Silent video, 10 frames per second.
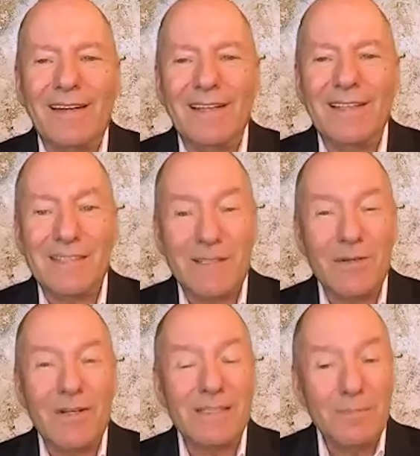
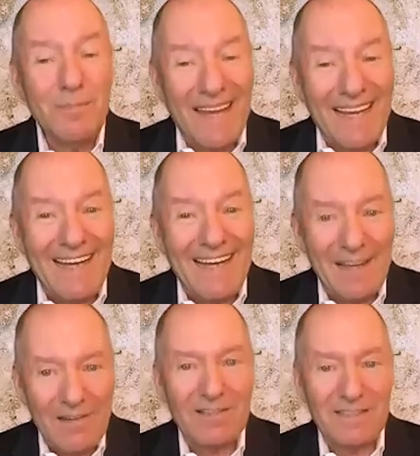students, mainly
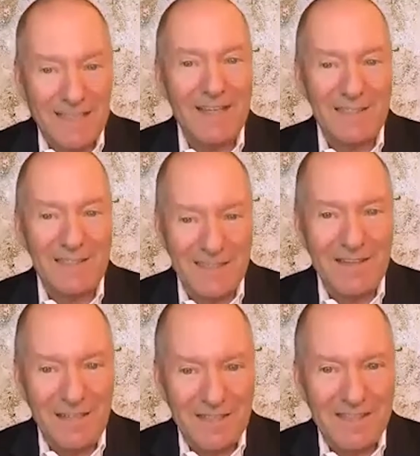health science in
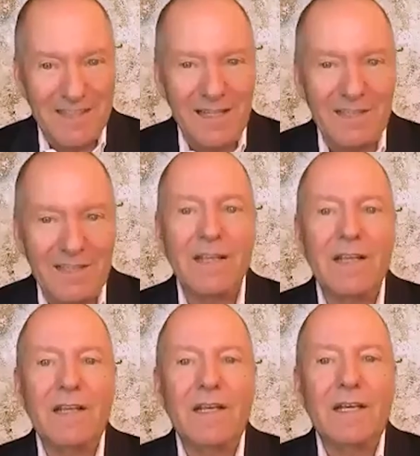this case,
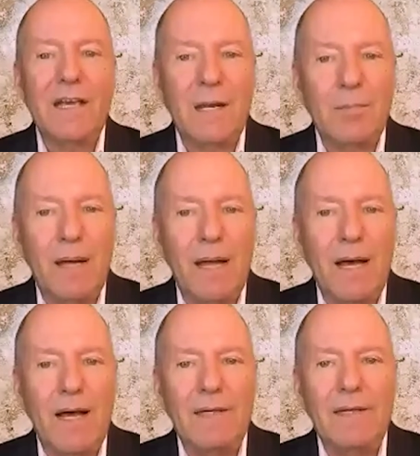can
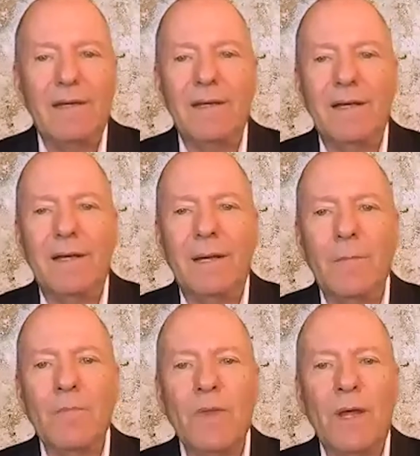apply
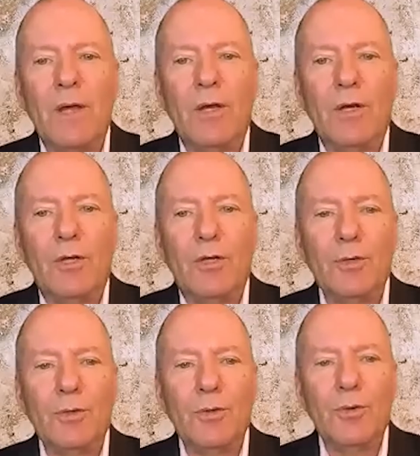
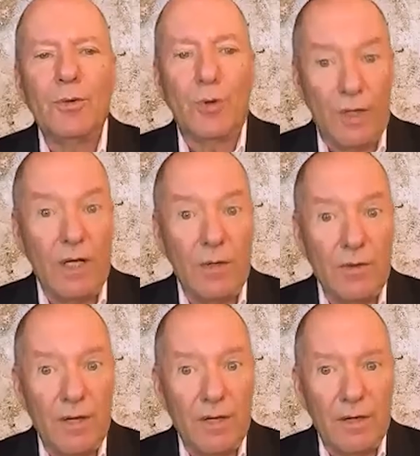to continue
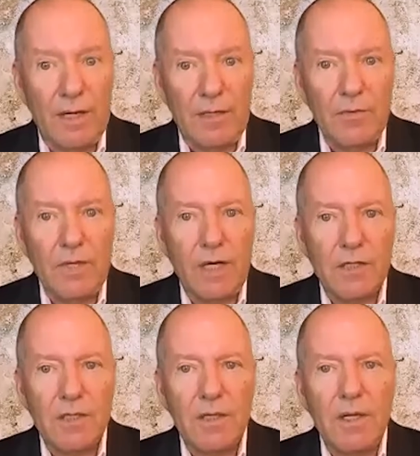their
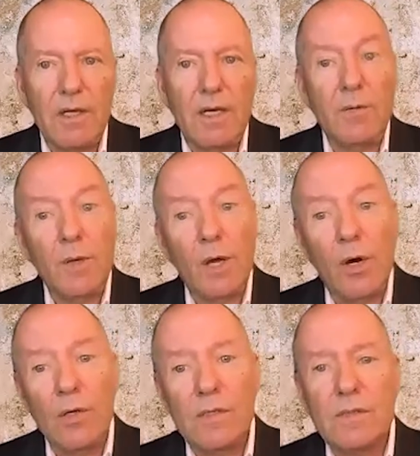education there. And we
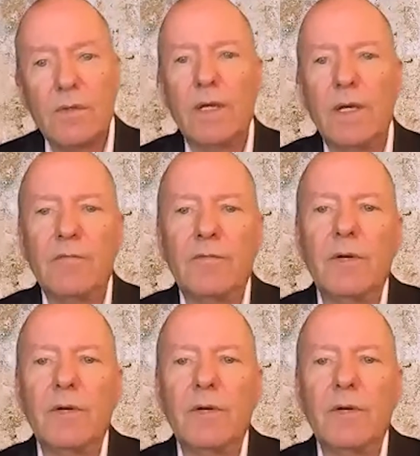also have